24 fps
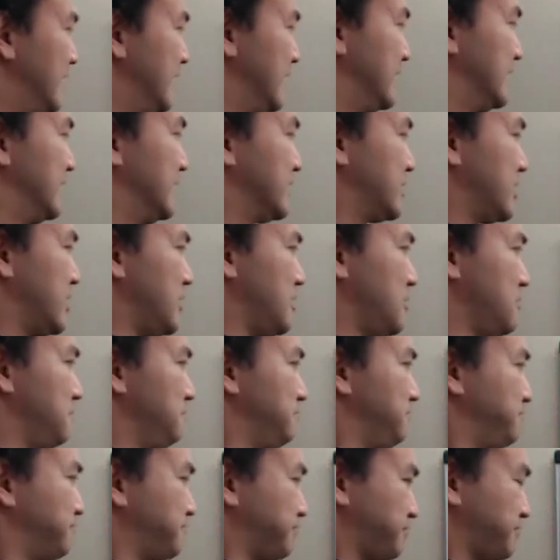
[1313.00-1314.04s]

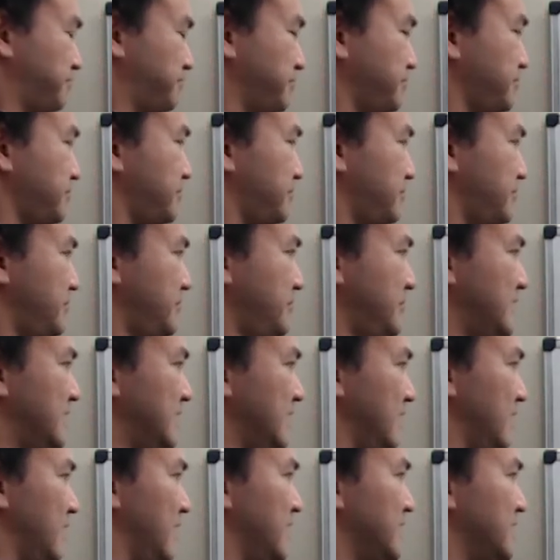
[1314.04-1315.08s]
so
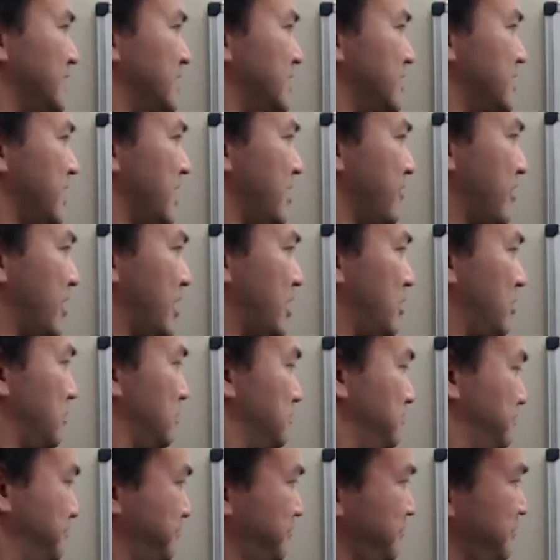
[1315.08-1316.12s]
less than
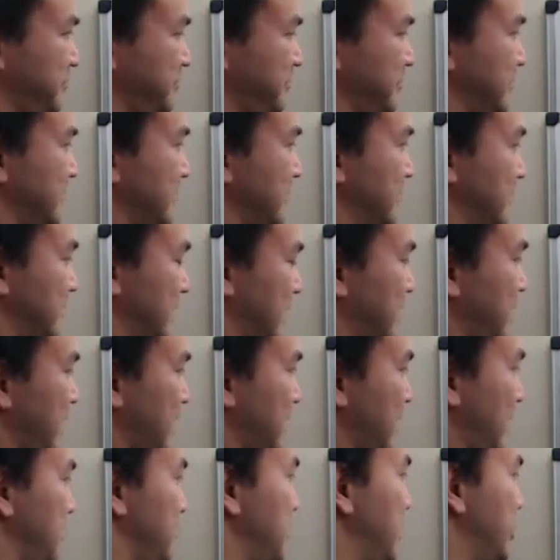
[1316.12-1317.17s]
0, okay,
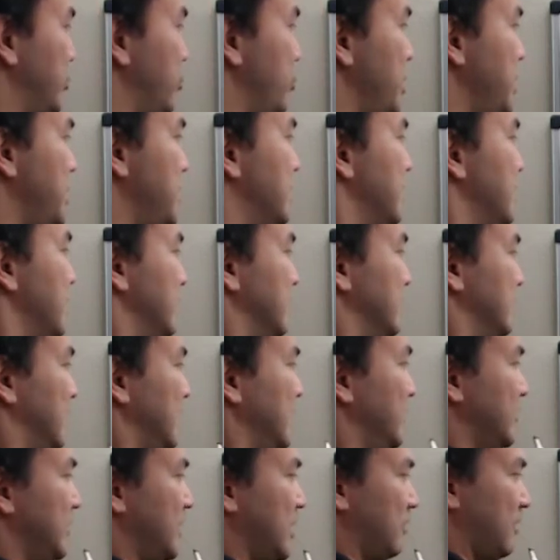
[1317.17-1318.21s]
and between,
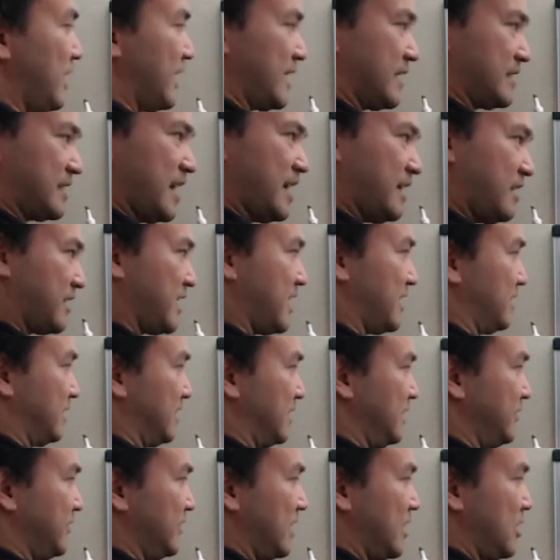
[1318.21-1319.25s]
even though, like I said again,
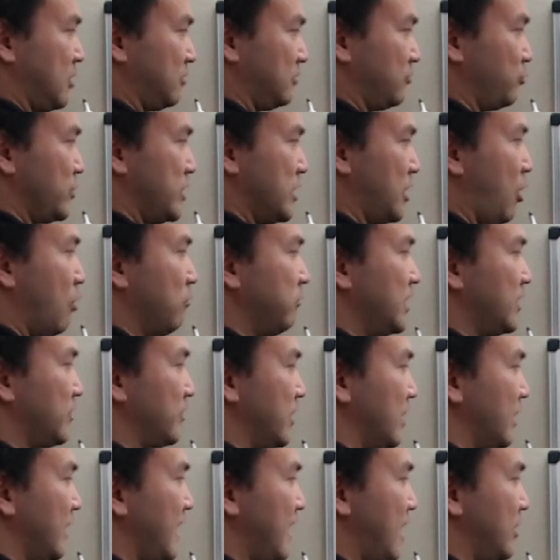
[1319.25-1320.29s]
even though we are only
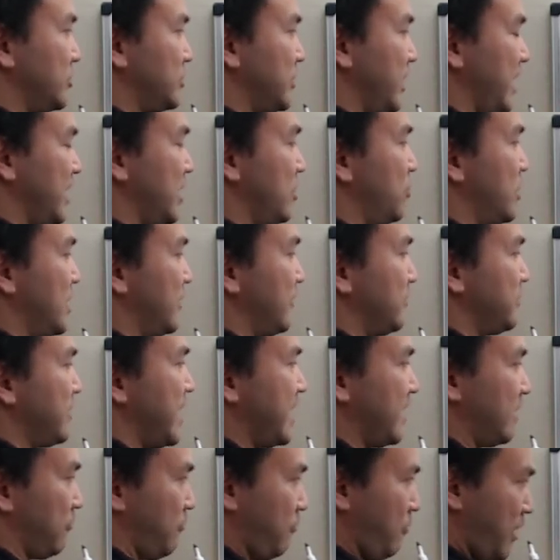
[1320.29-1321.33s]
allowed to anywhere from
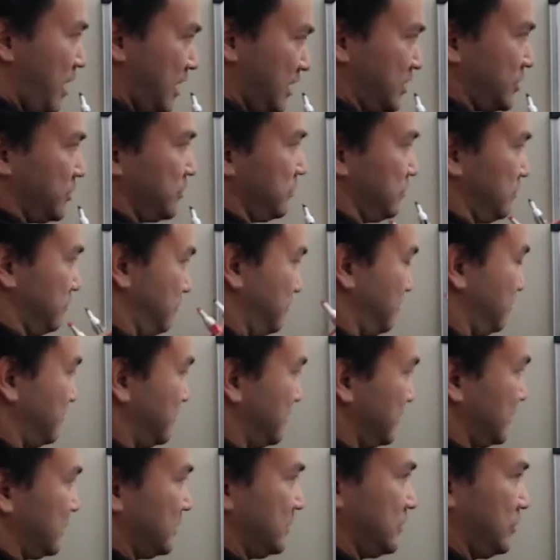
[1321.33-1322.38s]
-1
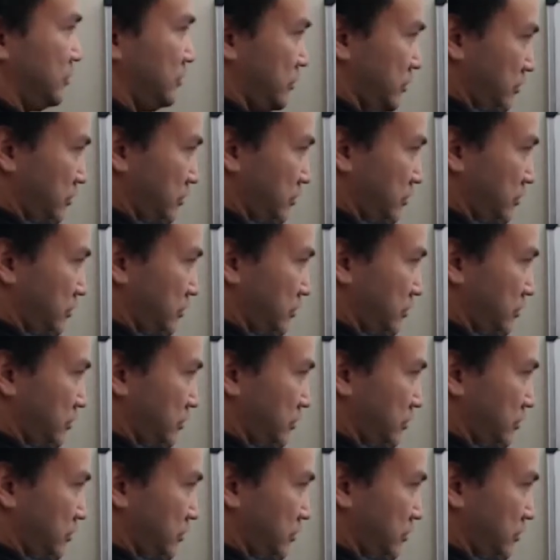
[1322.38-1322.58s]
to